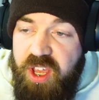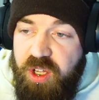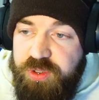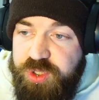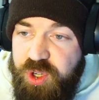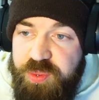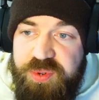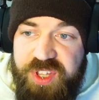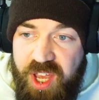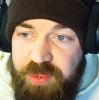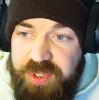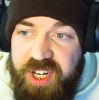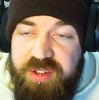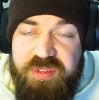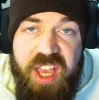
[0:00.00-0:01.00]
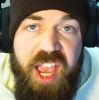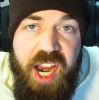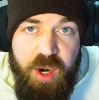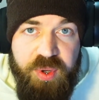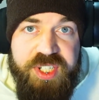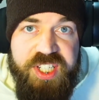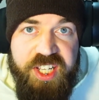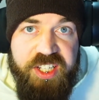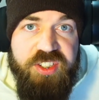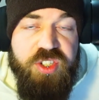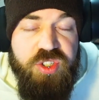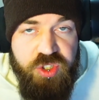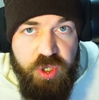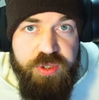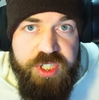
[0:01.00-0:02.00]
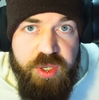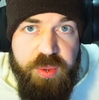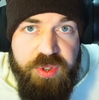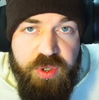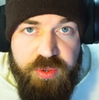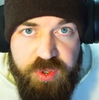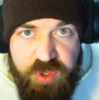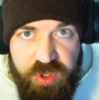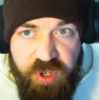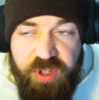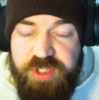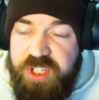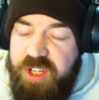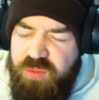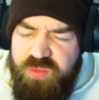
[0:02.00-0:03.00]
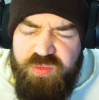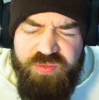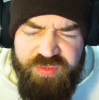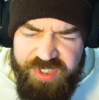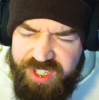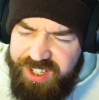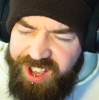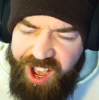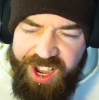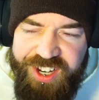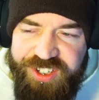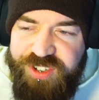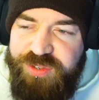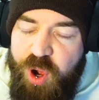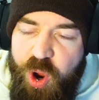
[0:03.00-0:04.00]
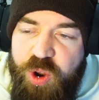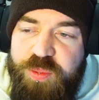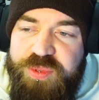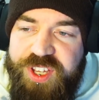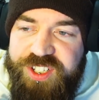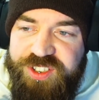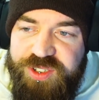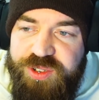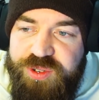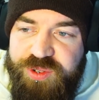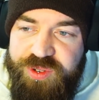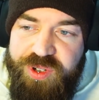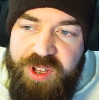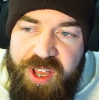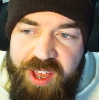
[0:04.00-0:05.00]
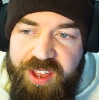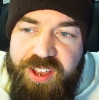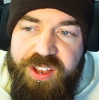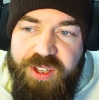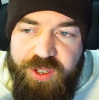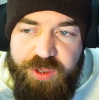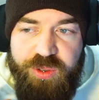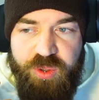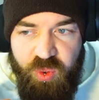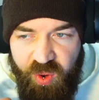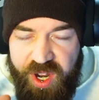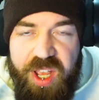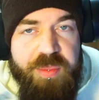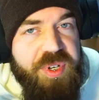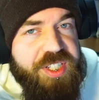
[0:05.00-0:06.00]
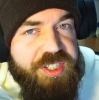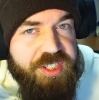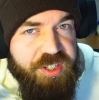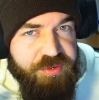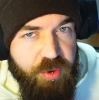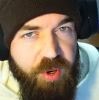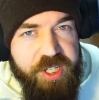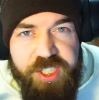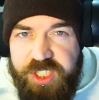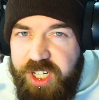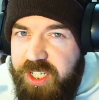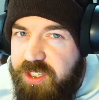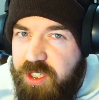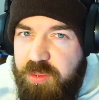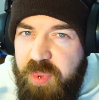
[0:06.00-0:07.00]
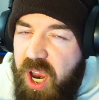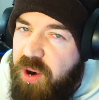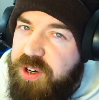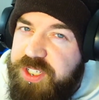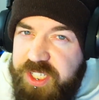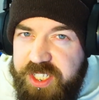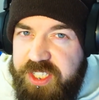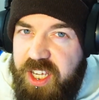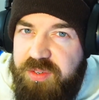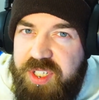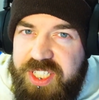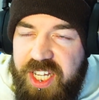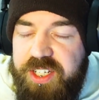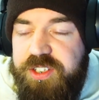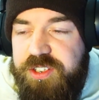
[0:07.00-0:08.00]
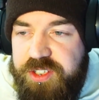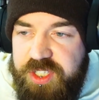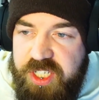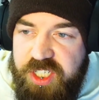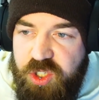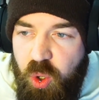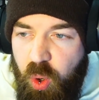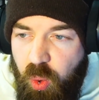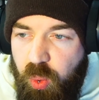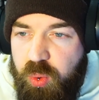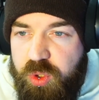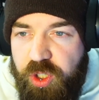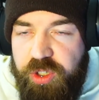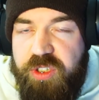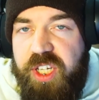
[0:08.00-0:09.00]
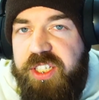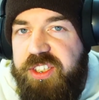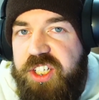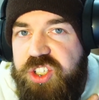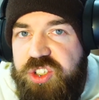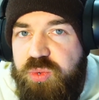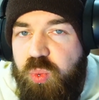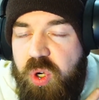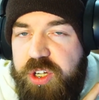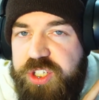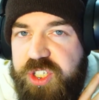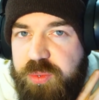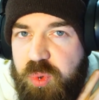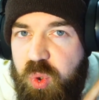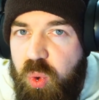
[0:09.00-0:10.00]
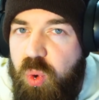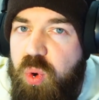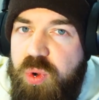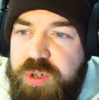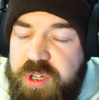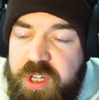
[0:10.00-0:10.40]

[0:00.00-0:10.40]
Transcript: On top of that, we're going to have the heretics associated with those gods. I kind of hope they do quite a bit to differentiate them. Heretics have a tendency to all look like they should worship Khorne.